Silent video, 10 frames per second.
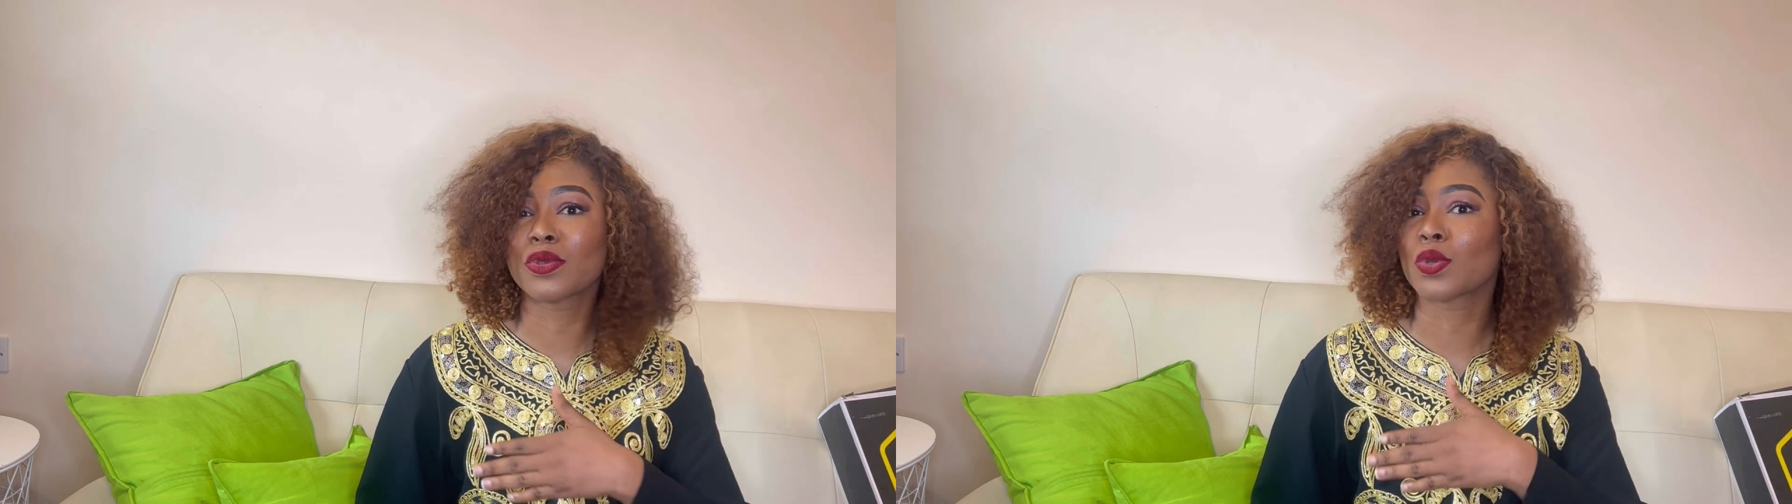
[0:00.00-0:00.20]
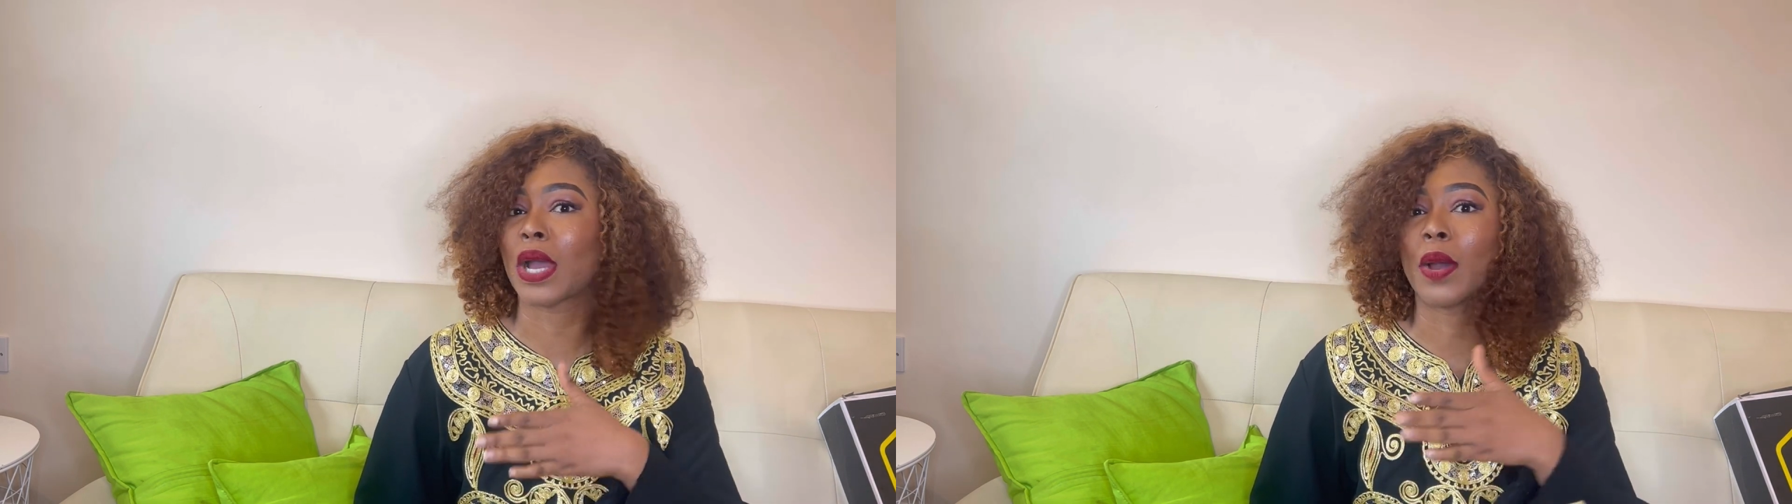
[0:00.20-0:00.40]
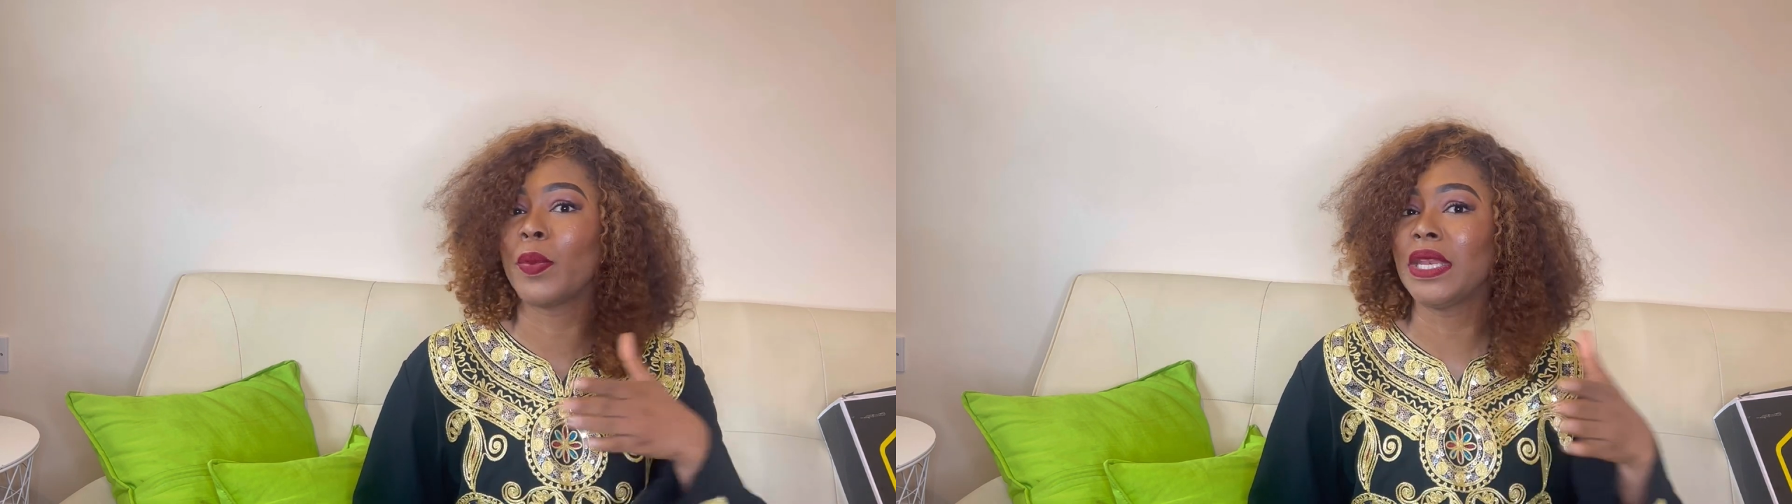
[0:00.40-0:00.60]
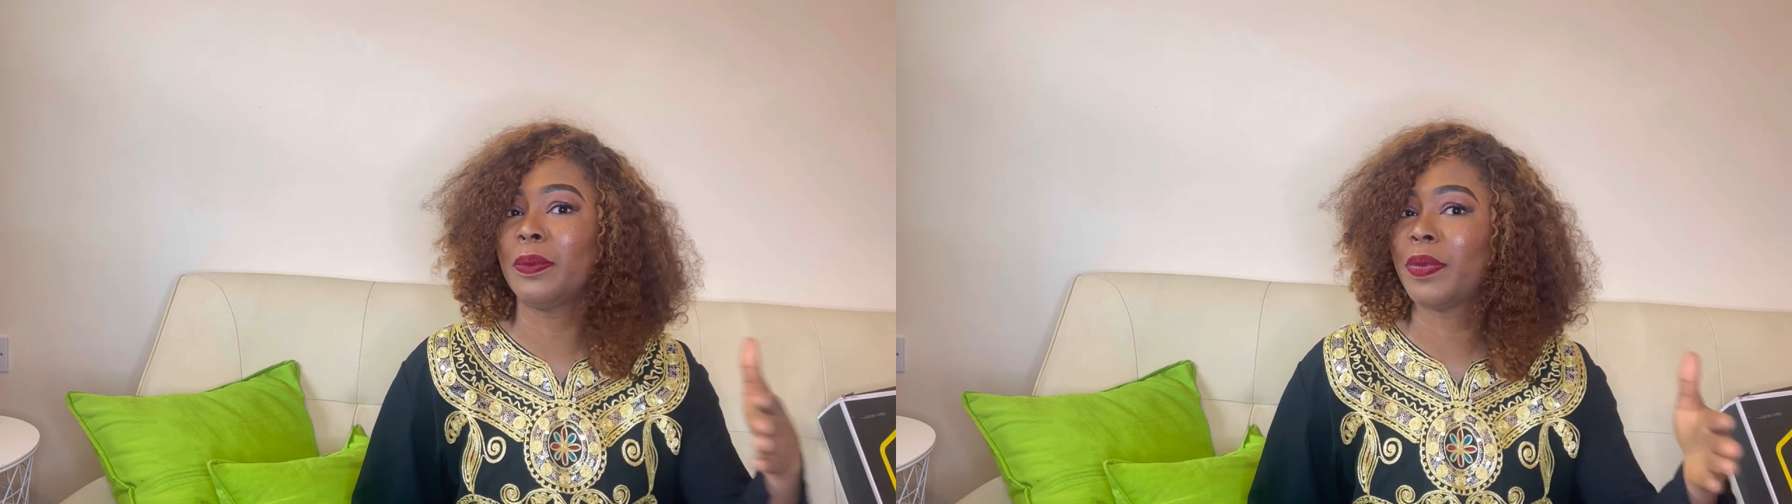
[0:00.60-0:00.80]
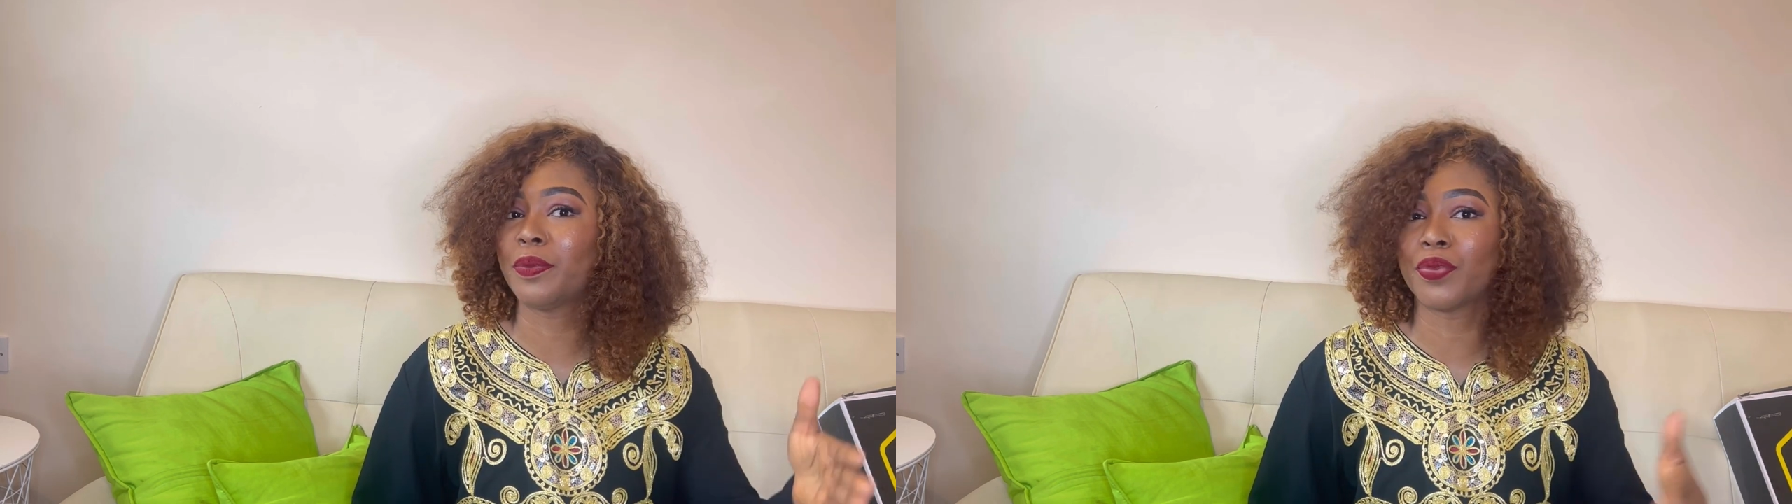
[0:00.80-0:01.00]
to how many
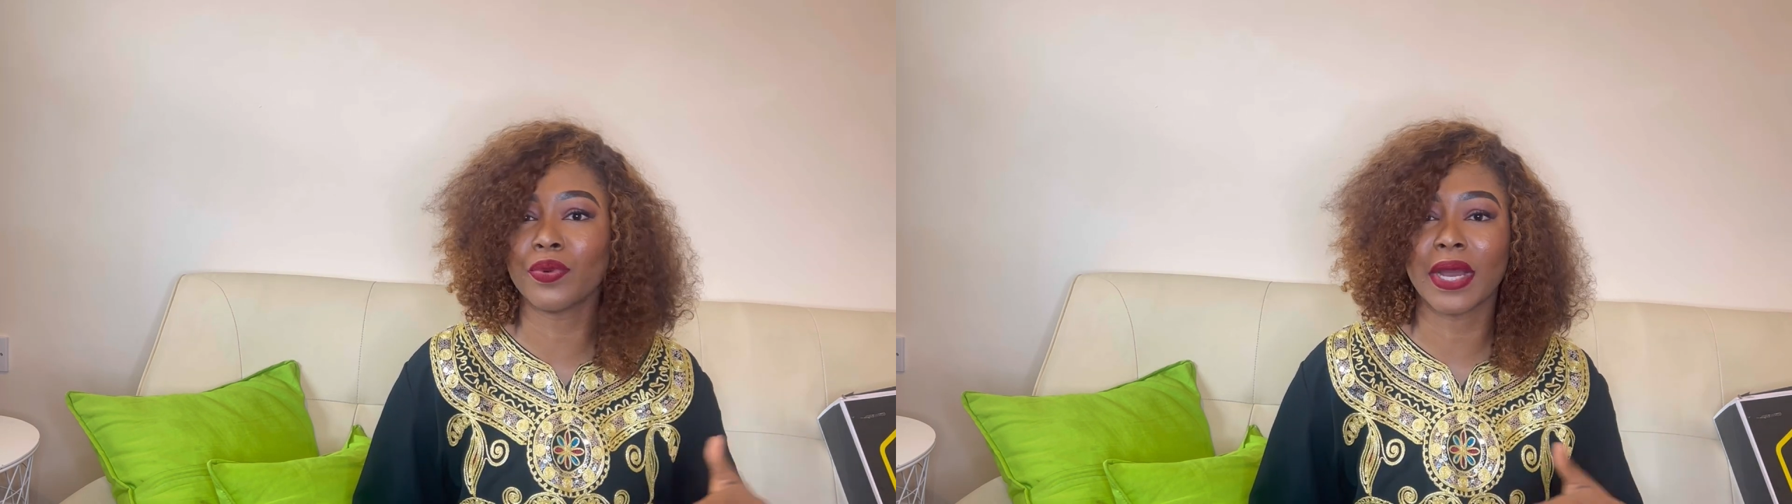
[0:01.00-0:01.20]
people,